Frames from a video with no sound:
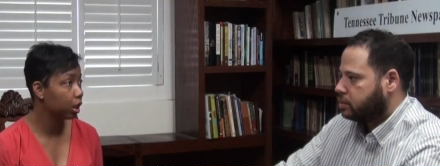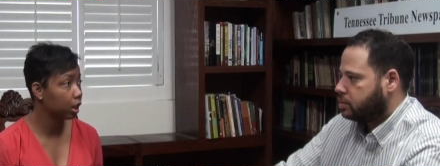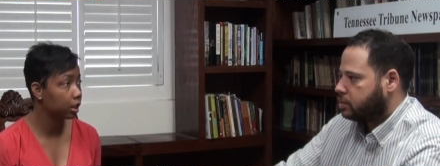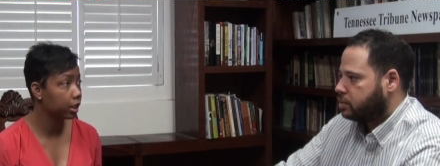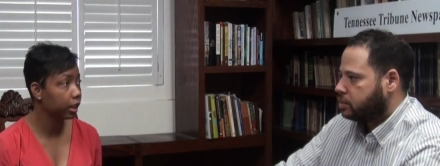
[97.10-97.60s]

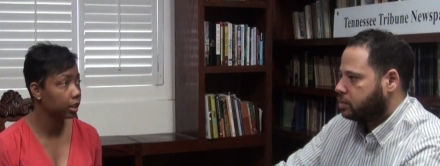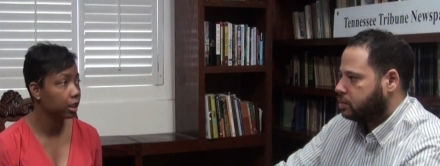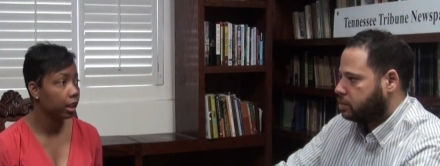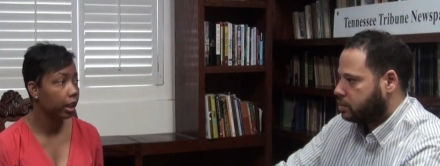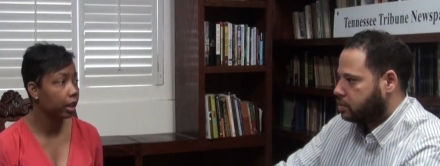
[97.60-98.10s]

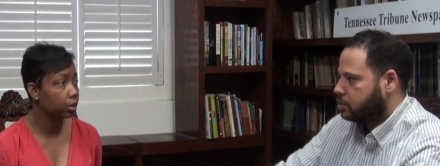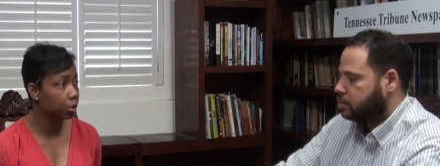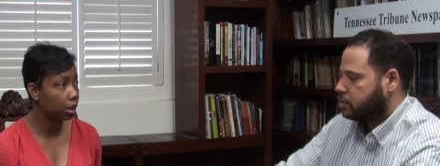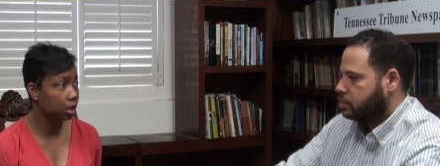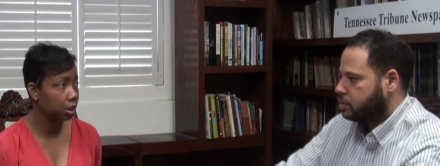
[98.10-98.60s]
Speaker 1: context as
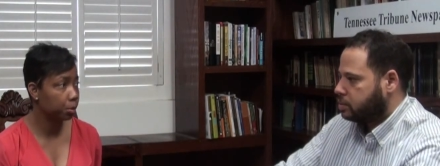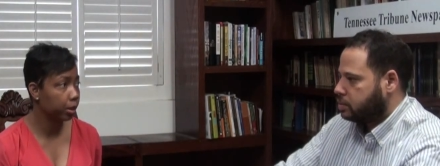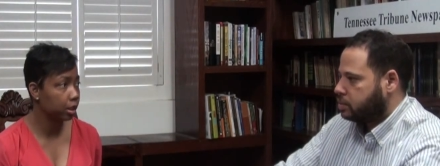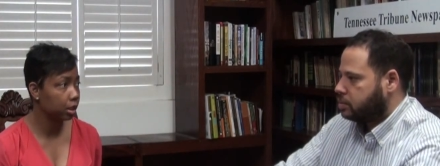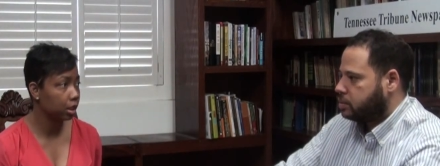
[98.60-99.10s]
well as its
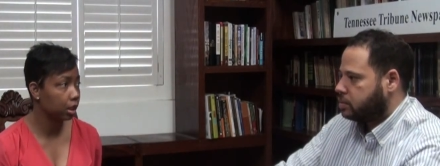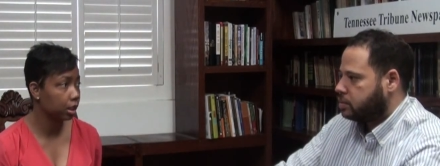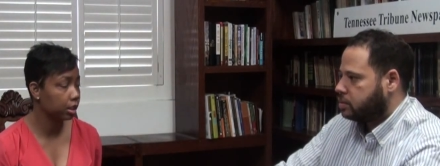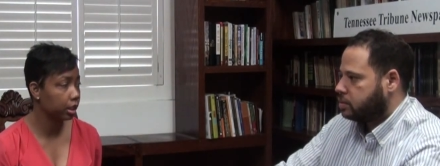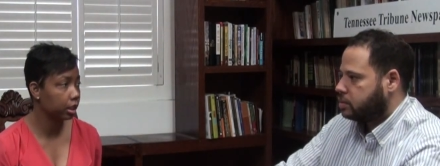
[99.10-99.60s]
present
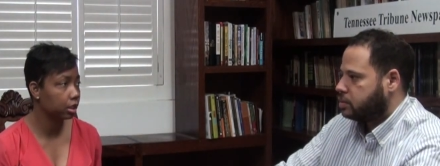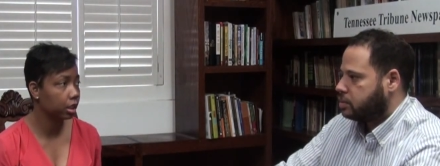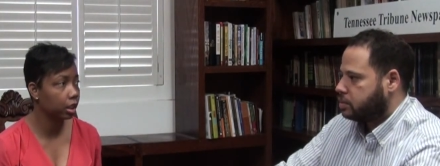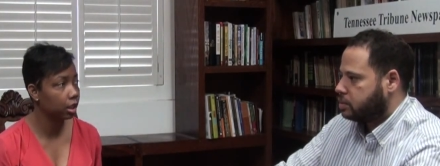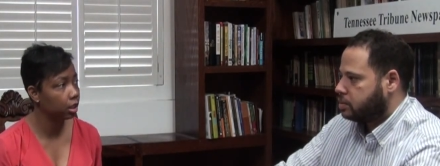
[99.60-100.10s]
context.
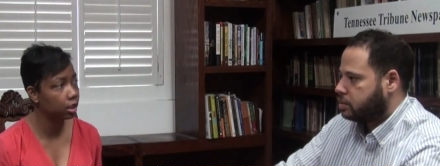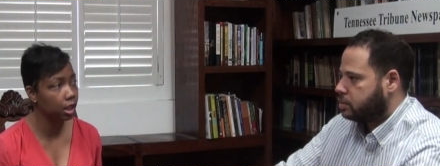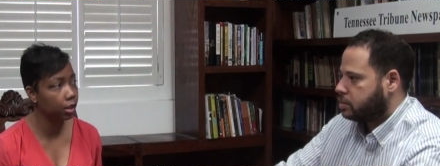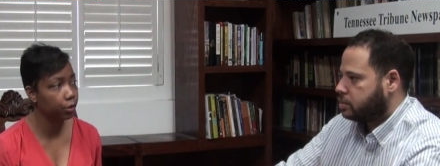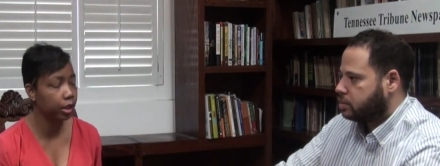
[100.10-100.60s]
And it's
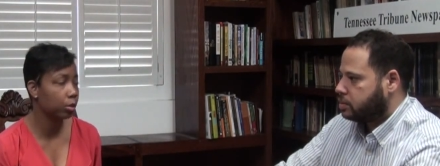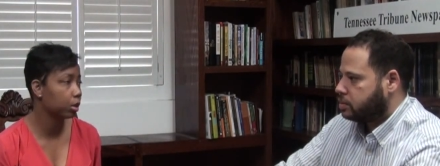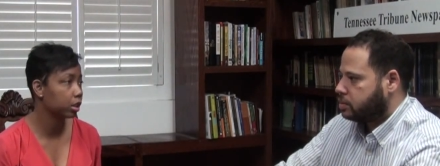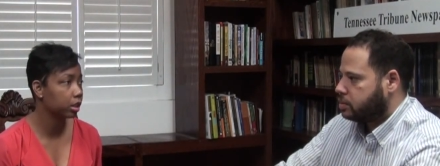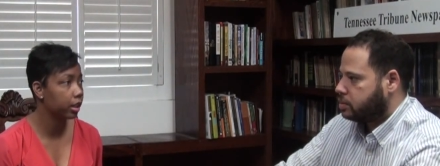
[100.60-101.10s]
time for that
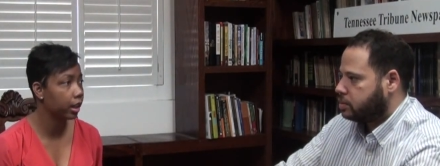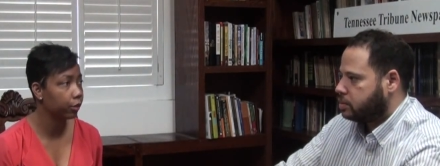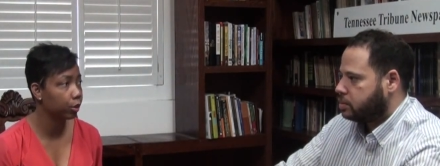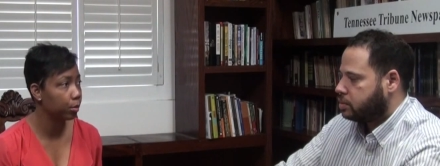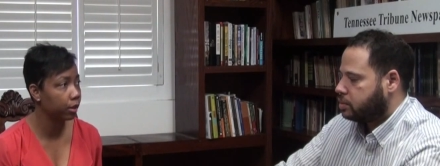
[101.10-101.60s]
word to
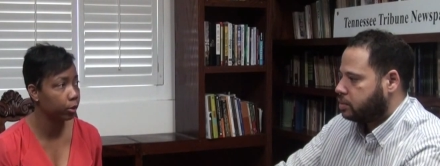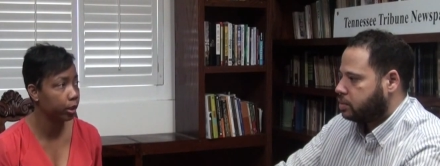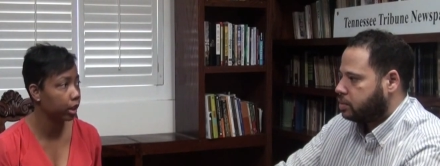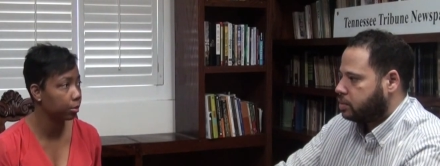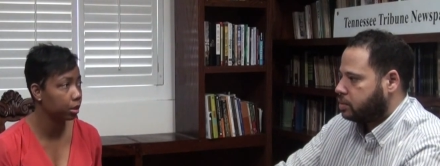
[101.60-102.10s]
die from my
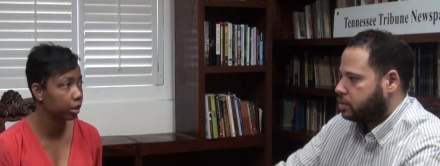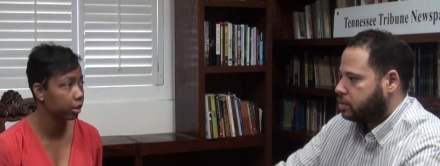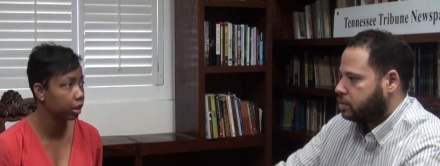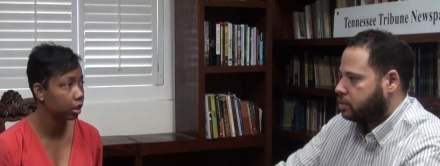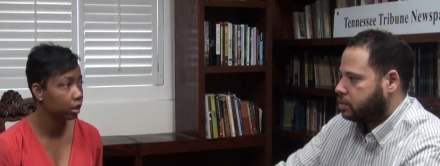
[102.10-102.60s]

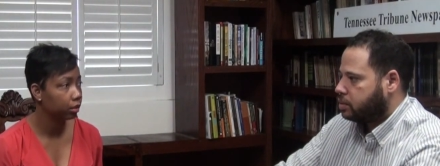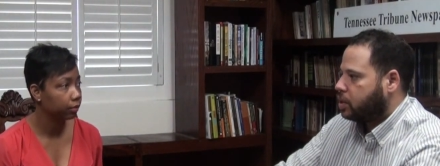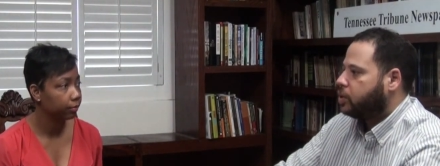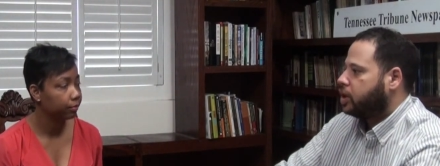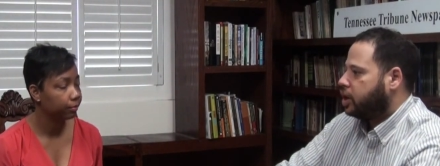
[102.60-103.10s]
vocabulary.
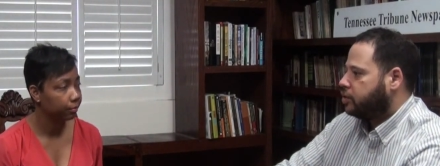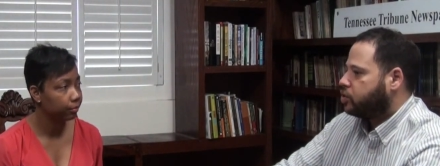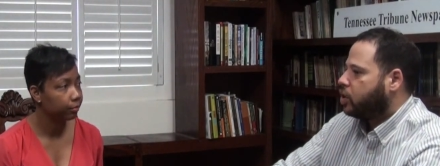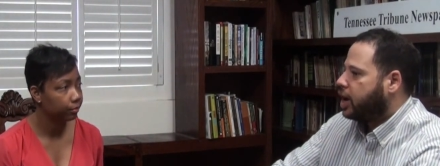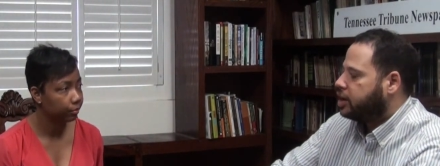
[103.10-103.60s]
Speaker 2: Okay,
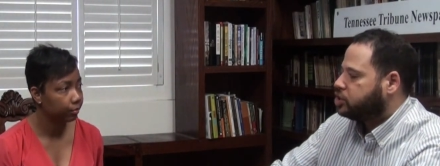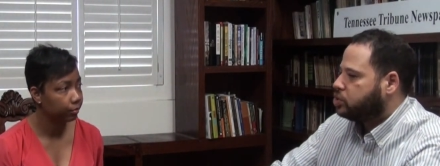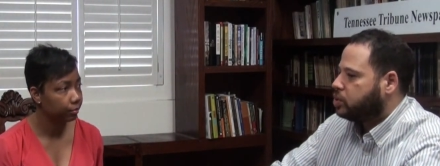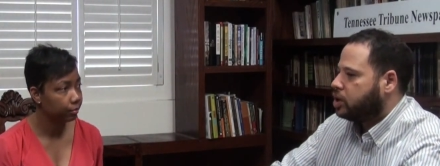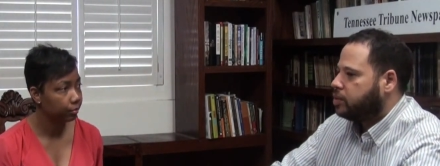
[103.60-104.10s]
so how did
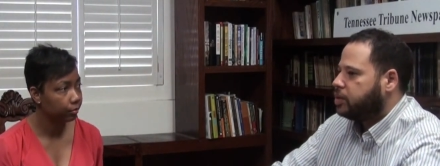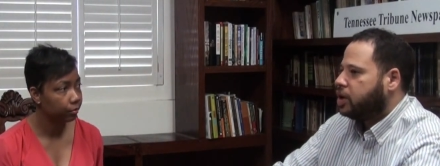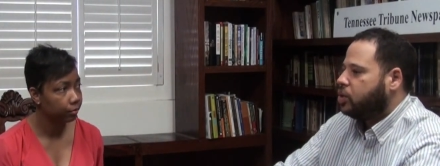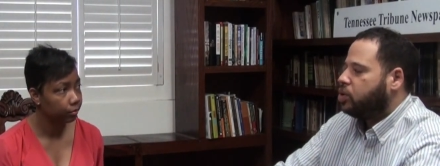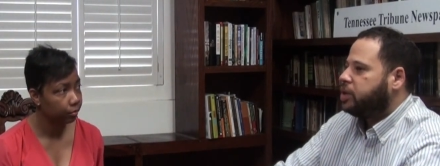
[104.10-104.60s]
you um
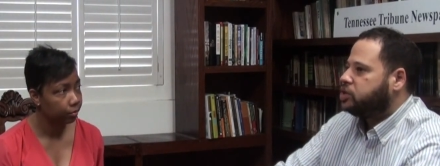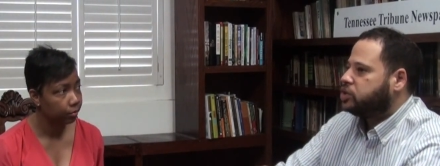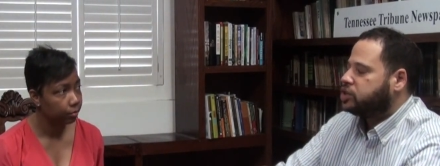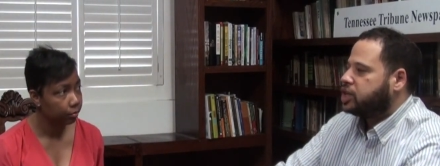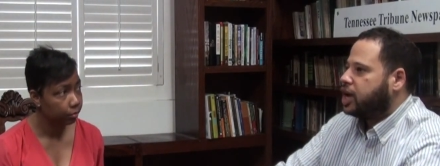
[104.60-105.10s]
what made
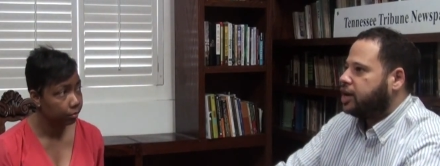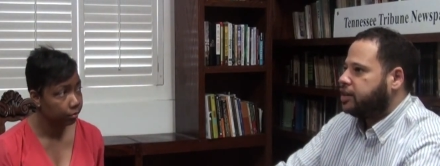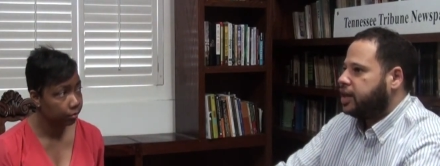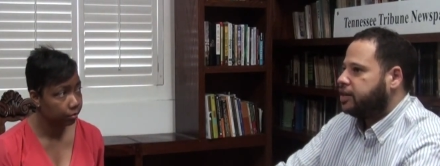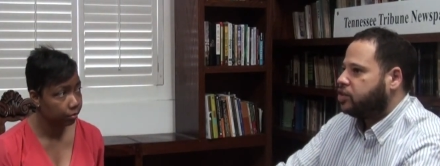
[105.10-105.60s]
you
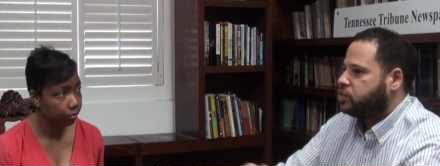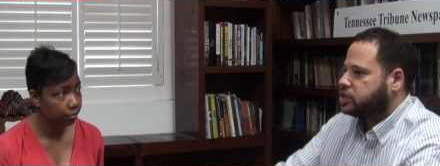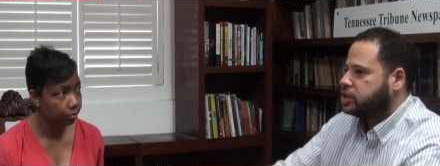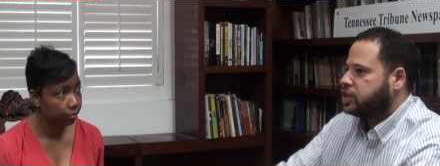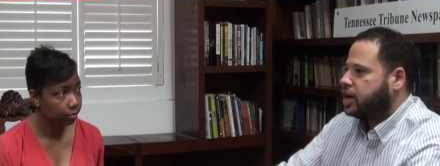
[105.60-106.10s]
decide that this
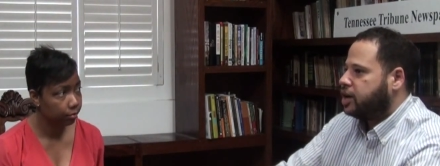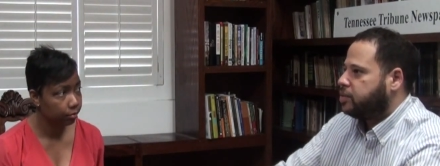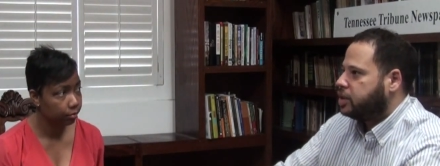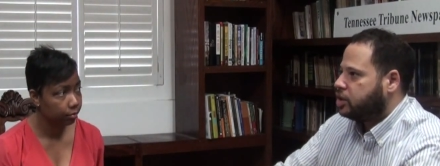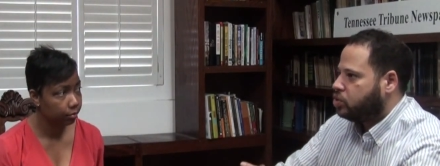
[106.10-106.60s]
was the
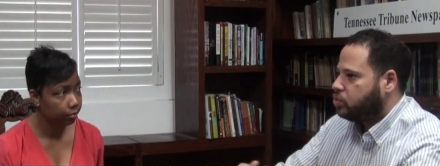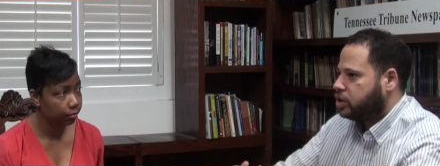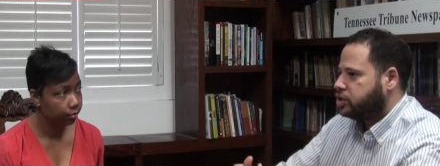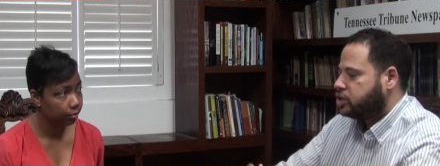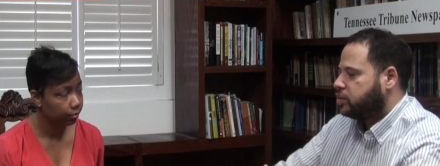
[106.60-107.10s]
time and that you
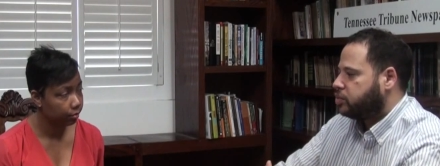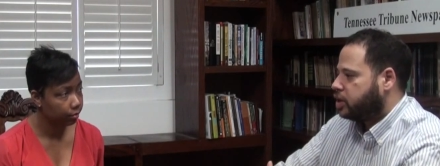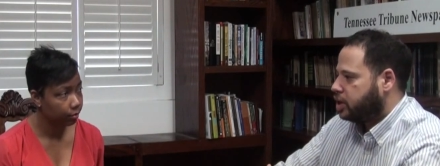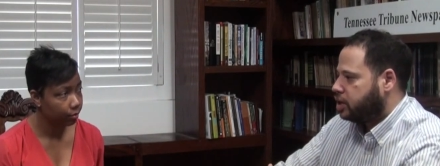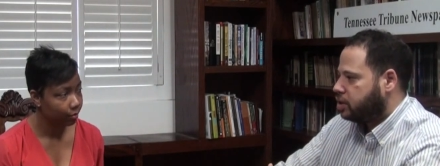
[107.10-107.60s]
wanted to jump
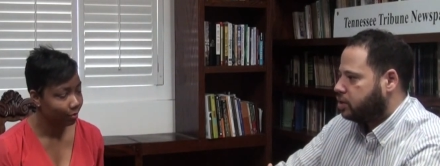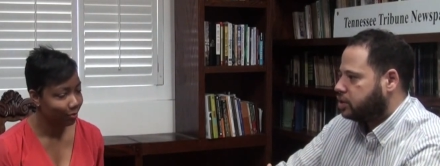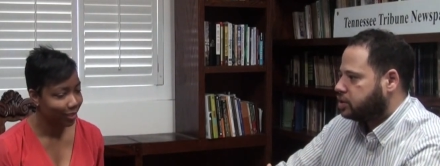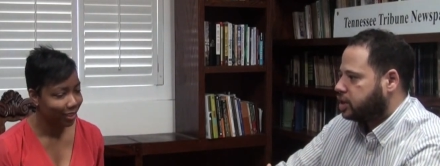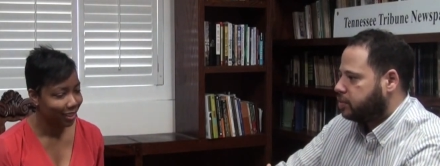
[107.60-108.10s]
right in
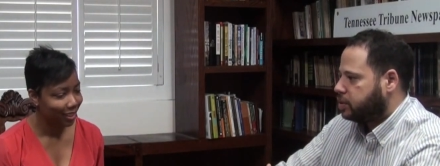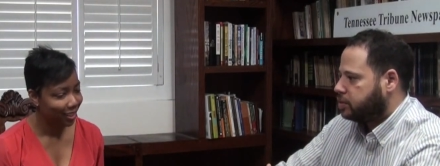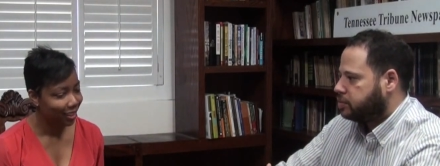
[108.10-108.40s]
on this topic?